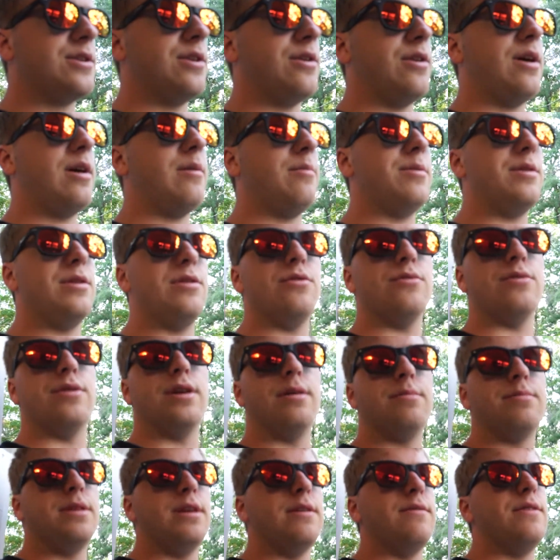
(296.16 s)
So I'll be doing
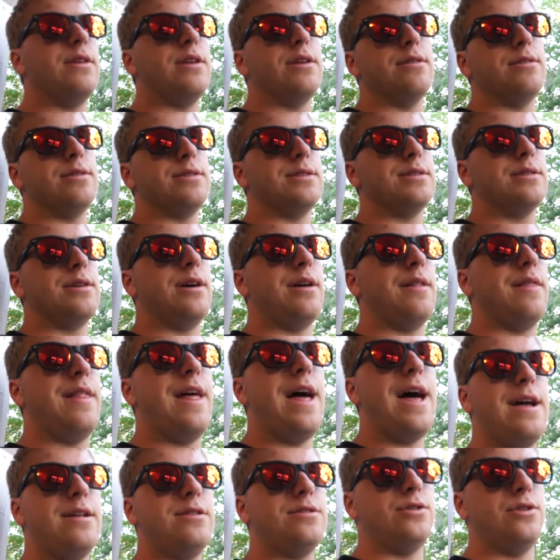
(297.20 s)
update videos on
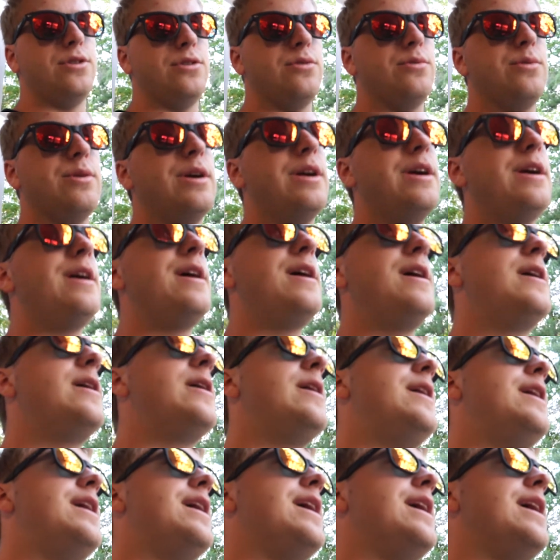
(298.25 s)
that too.
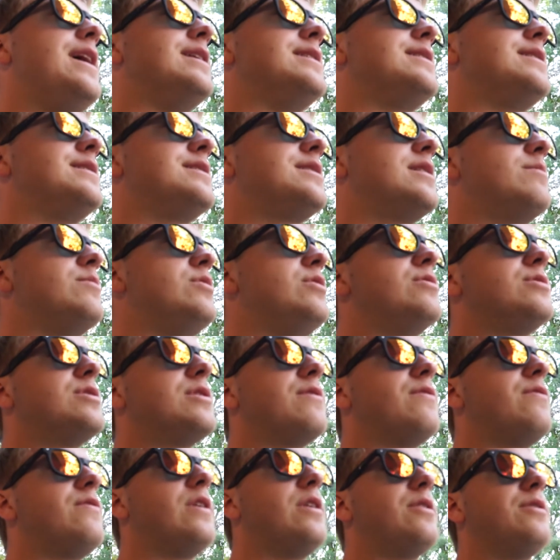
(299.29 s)
And since I'm using
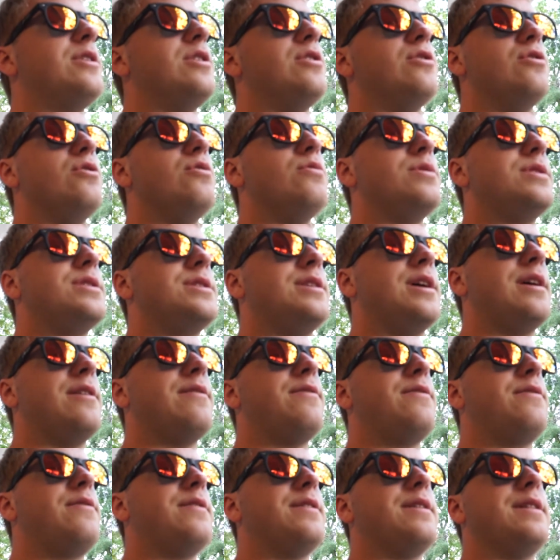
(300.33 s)
fairly new
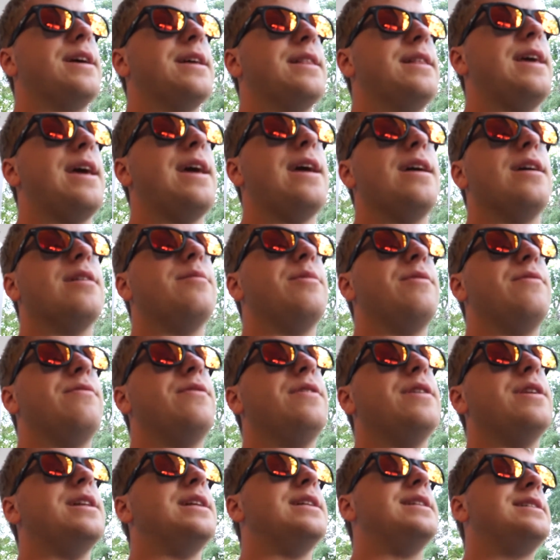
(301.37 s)
stuff, like the AM
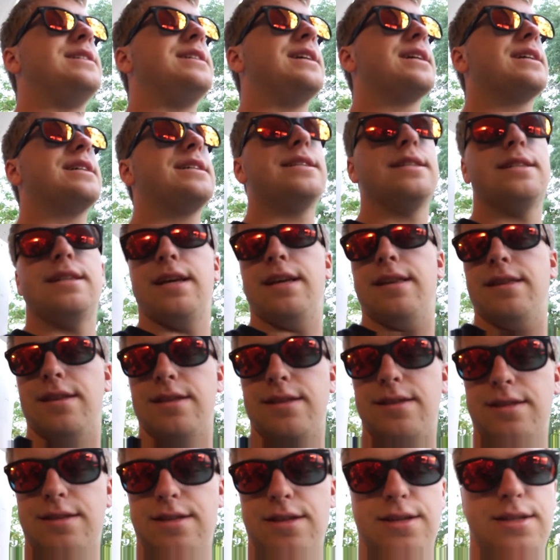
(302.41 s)
Infinity 6 and
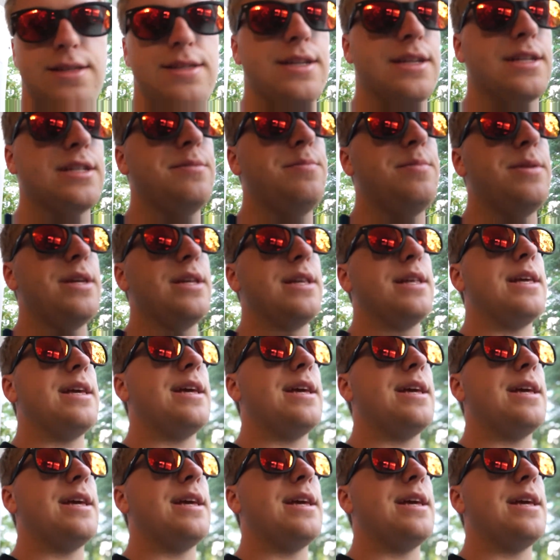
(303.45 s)
this 6-speed